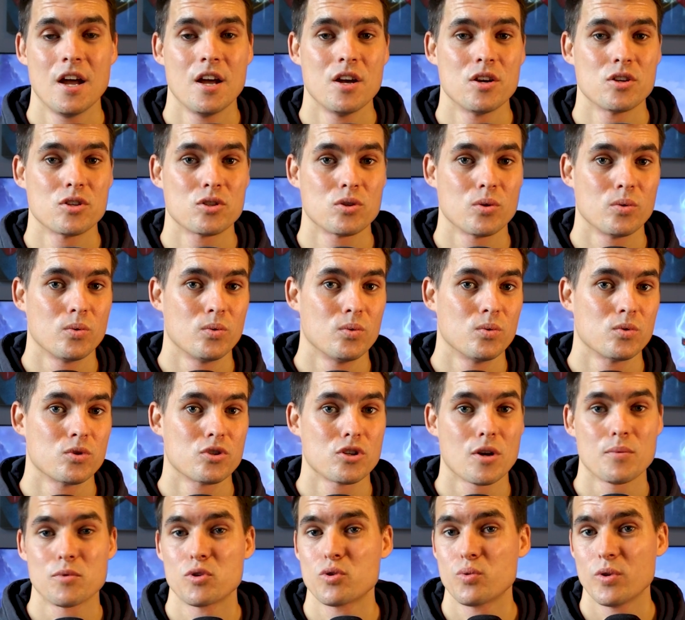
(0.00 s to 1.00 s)
So
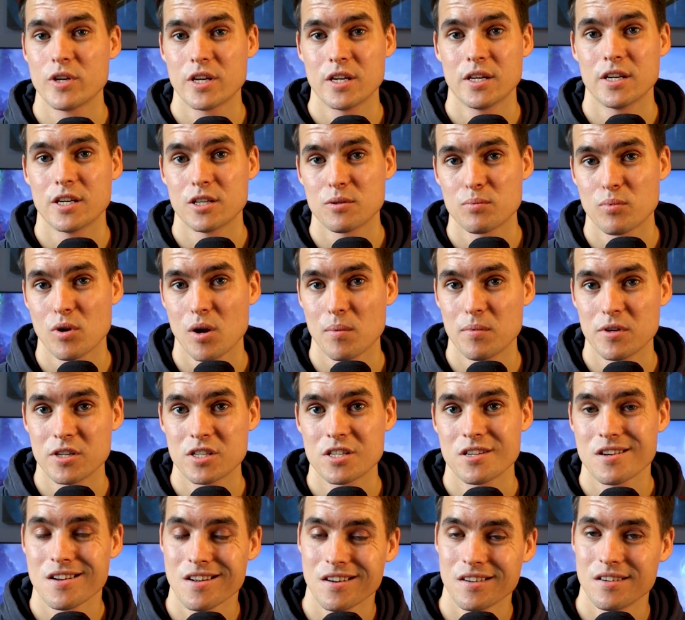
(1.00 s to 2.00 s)
some tweaking is probably
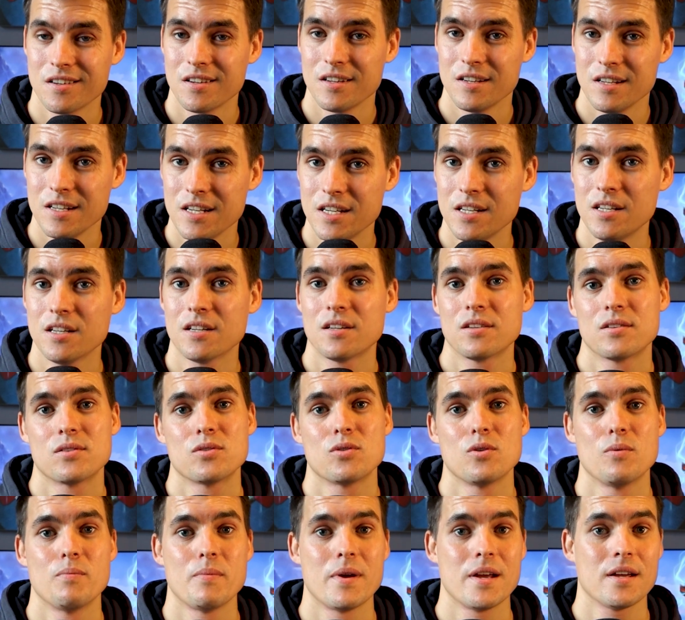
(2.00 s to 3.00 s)
still needed
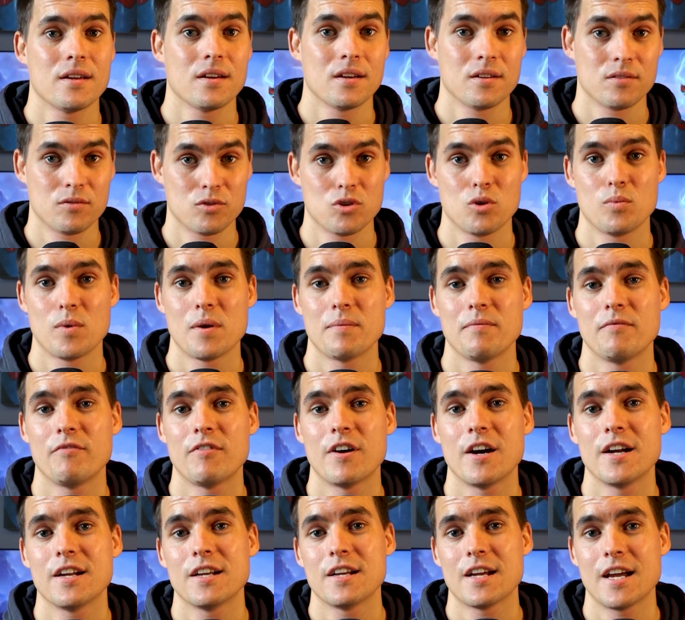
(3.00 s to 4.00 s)
to make 2-weapon
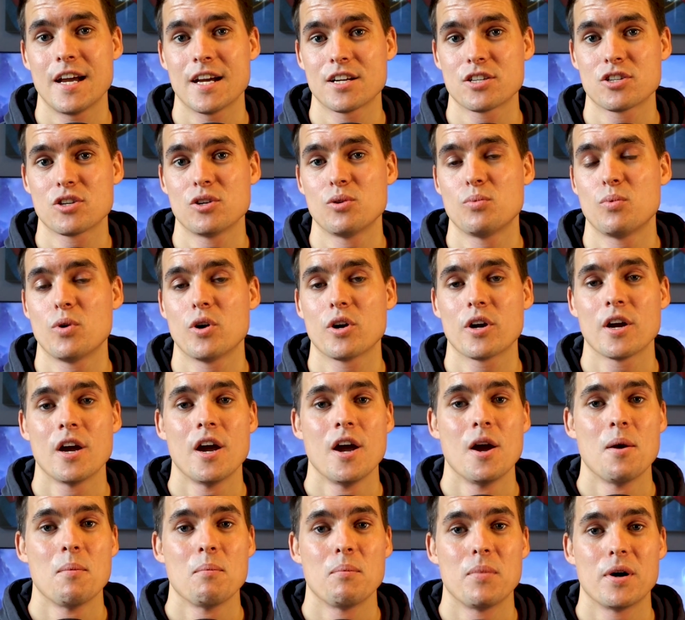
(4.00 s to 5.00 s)
fighting actually work,
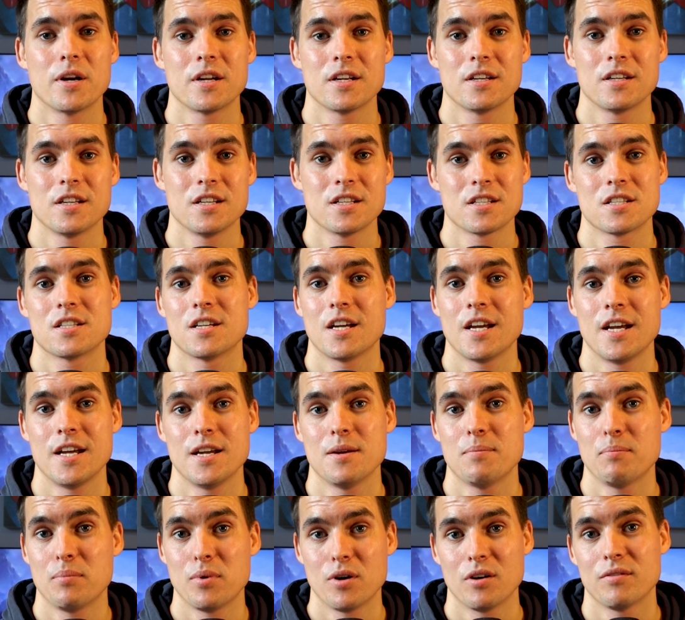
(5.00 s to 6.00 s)
but it is a
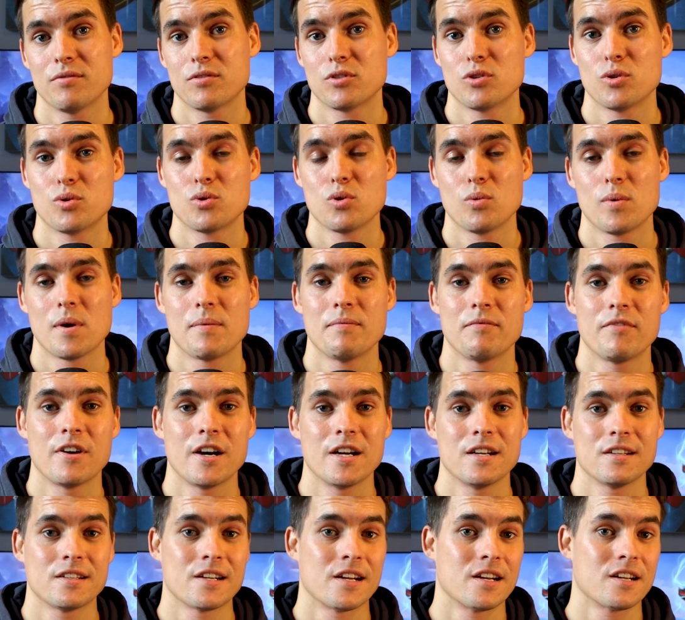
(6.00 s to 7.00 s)
buff to 2-weapon
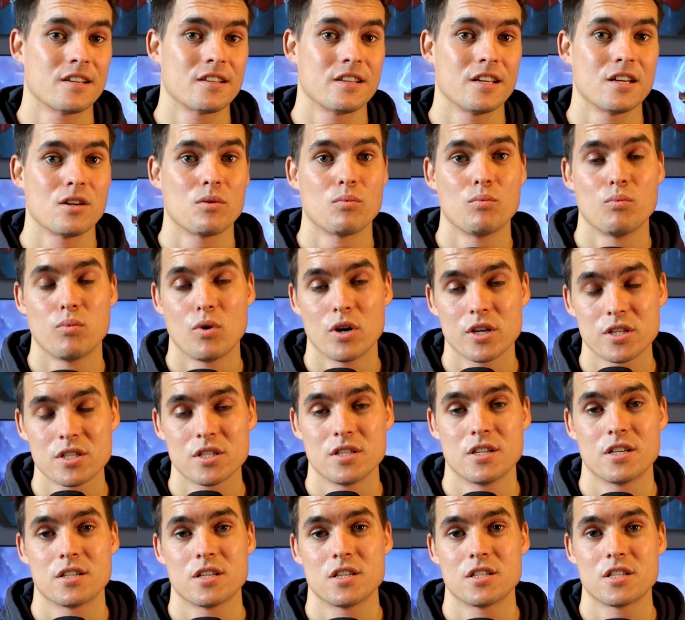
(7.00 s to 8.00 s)
fighting that I think was
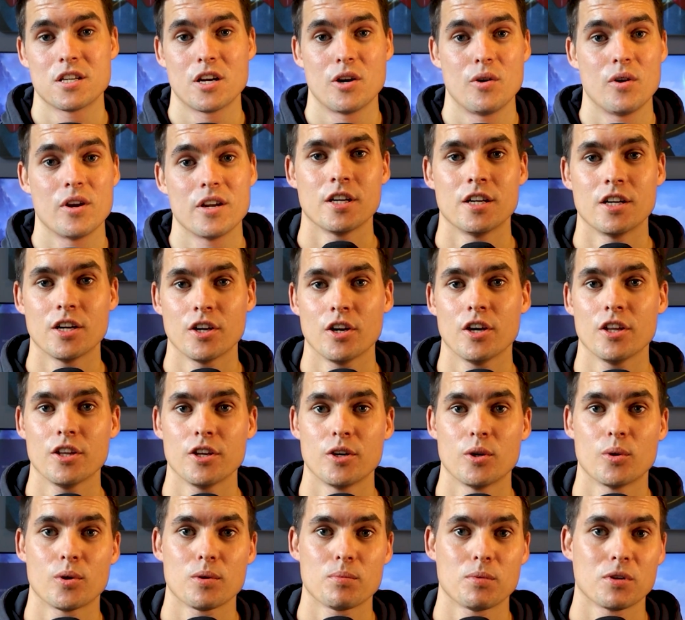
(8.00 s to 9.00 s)
necessary. In another
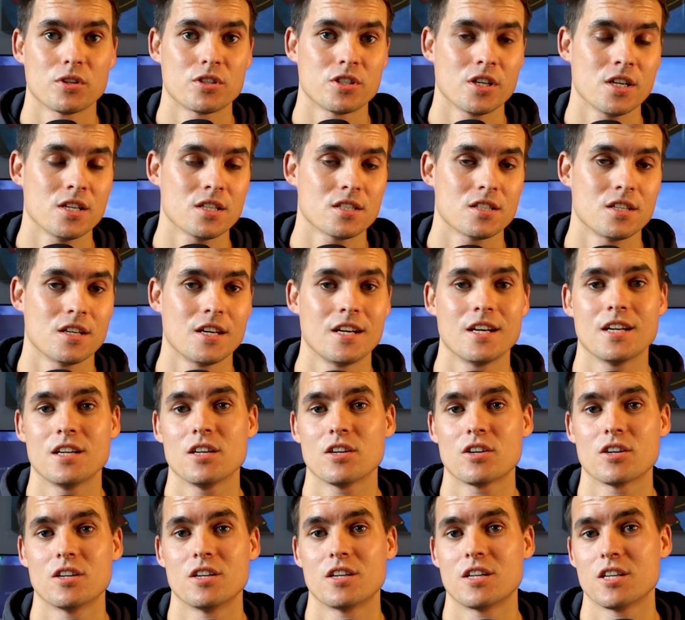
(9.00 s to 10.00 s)
notable change, the hidden
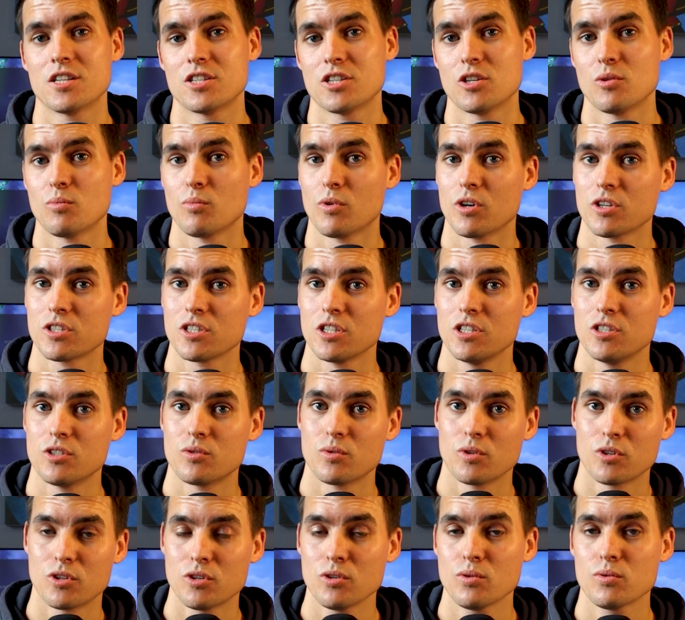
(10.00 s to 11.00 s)
condition was
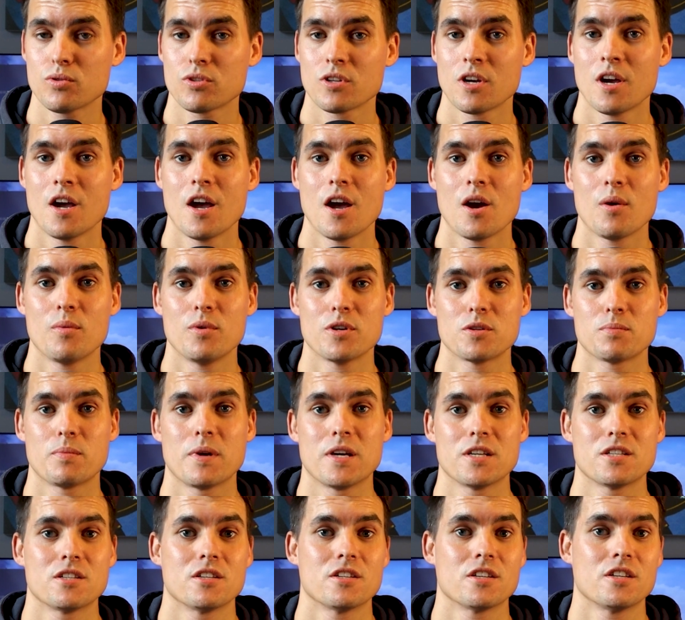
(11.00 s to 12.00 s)
introduced, which
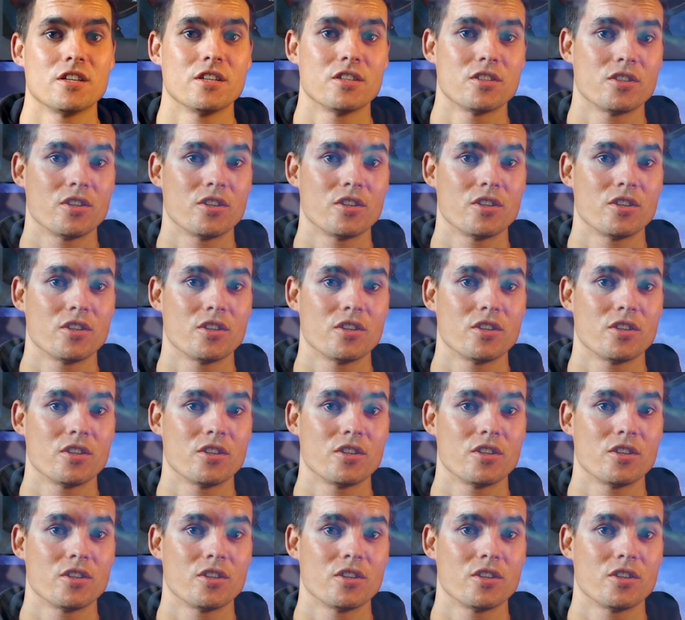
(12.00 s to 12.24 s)
basically